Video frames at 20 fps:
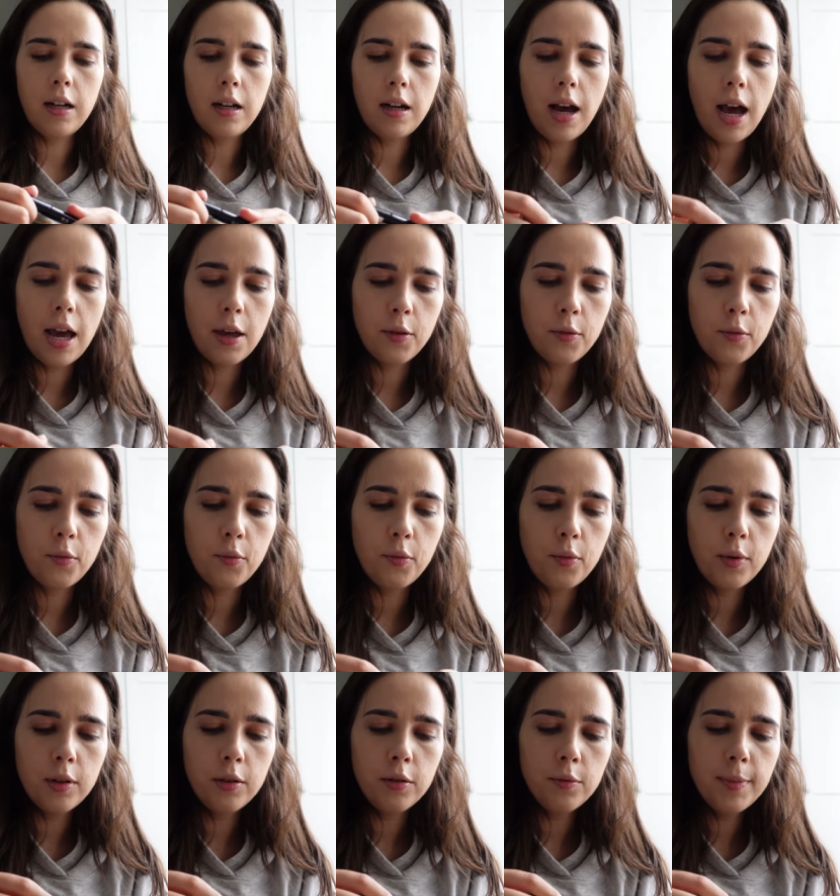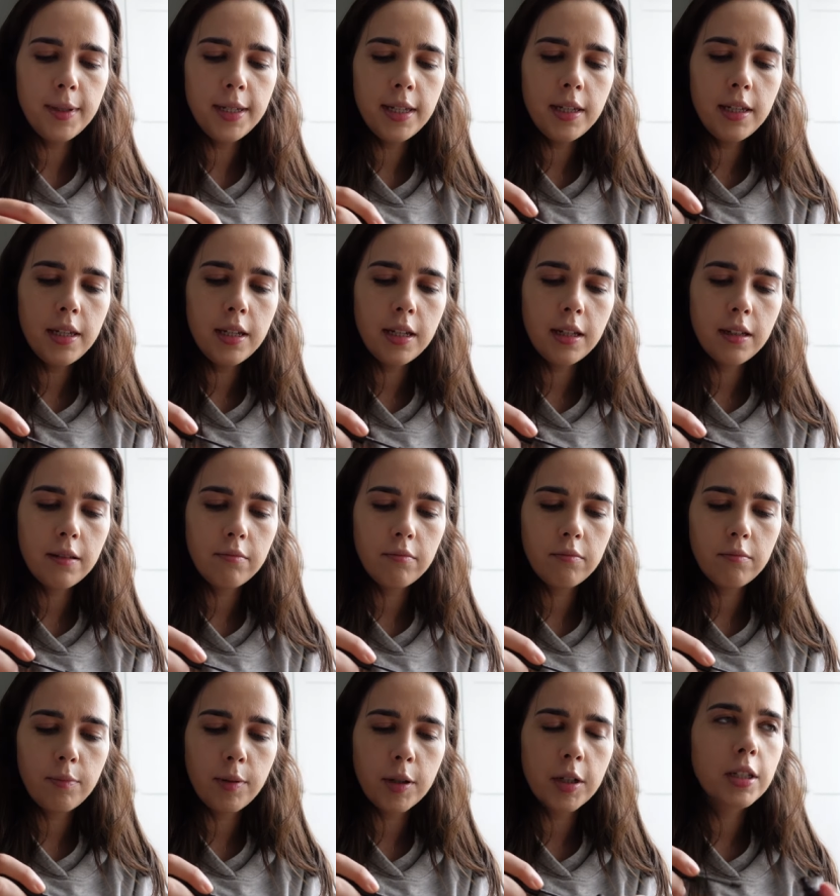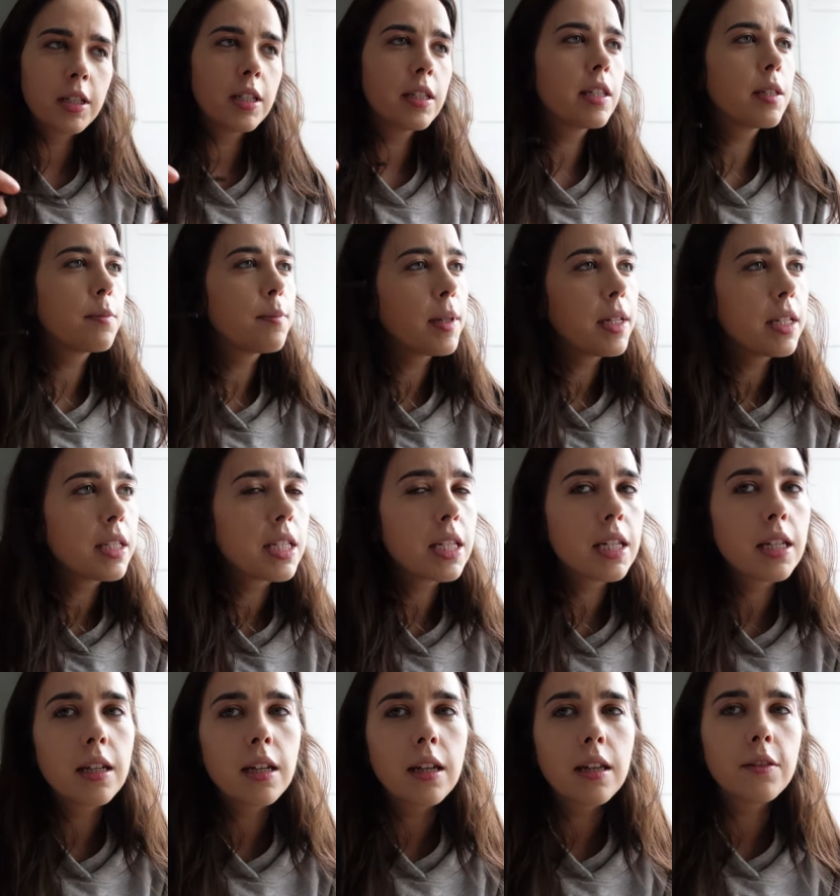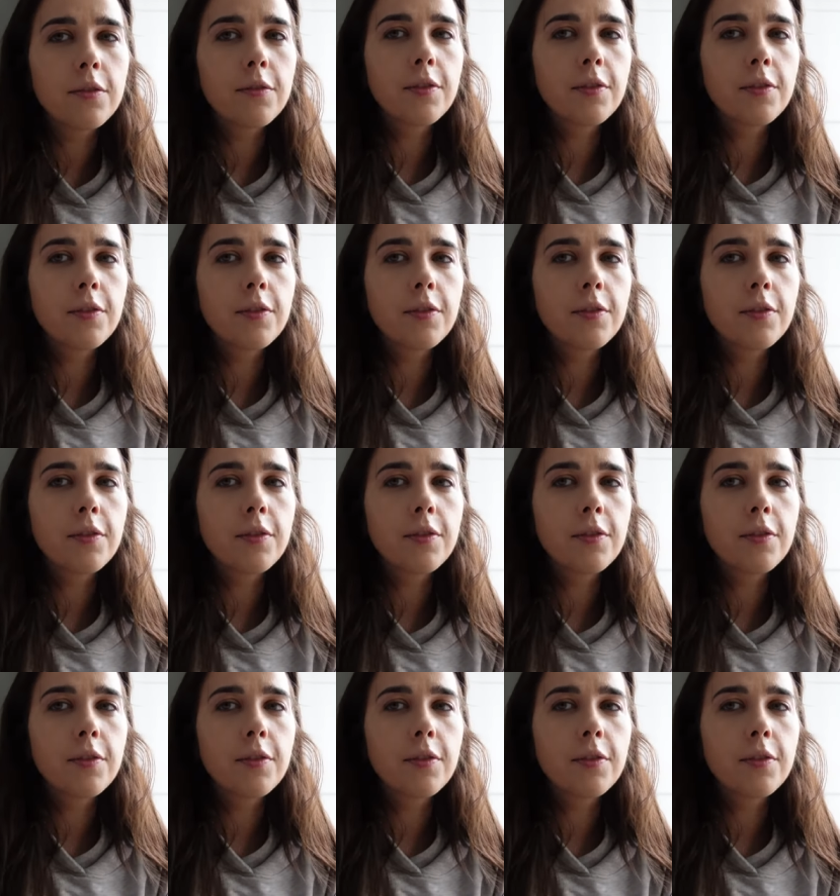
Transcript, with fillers: I will be participating in